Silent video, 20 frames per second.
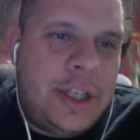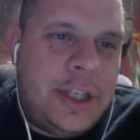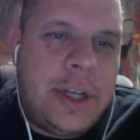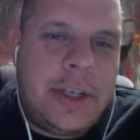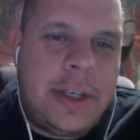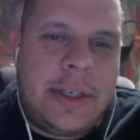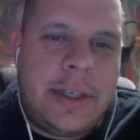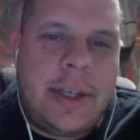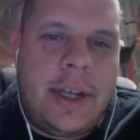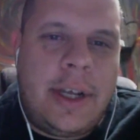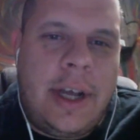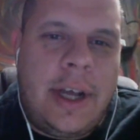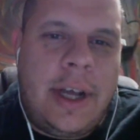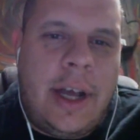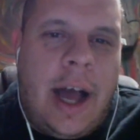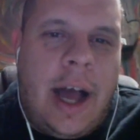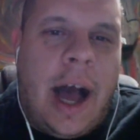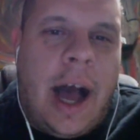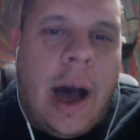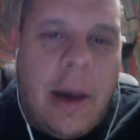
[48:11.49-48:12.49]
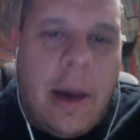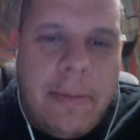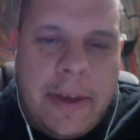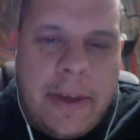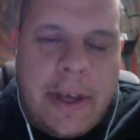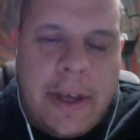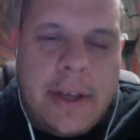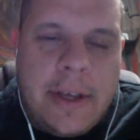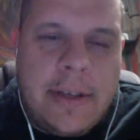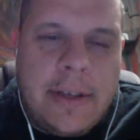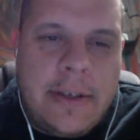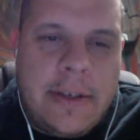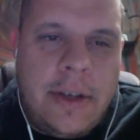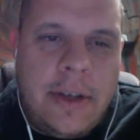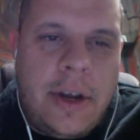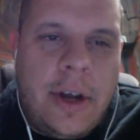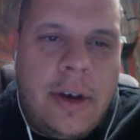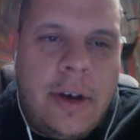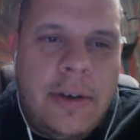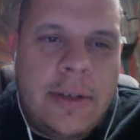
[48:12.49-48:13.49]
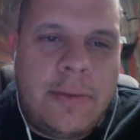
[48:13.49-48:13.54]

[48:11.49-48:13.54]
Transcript: just obvious, you know?